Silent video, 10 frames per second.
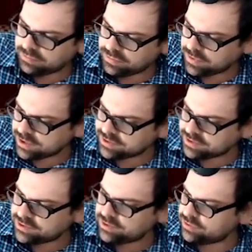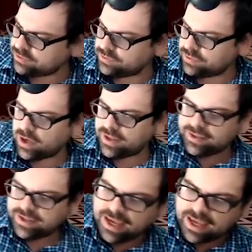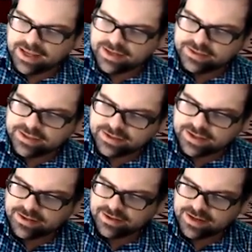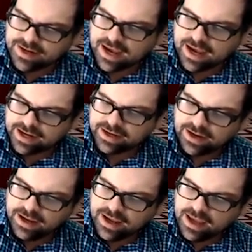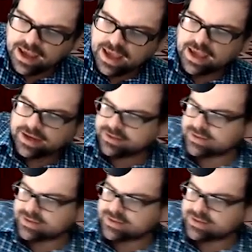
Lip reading: plus 2 on the end, and then the 9x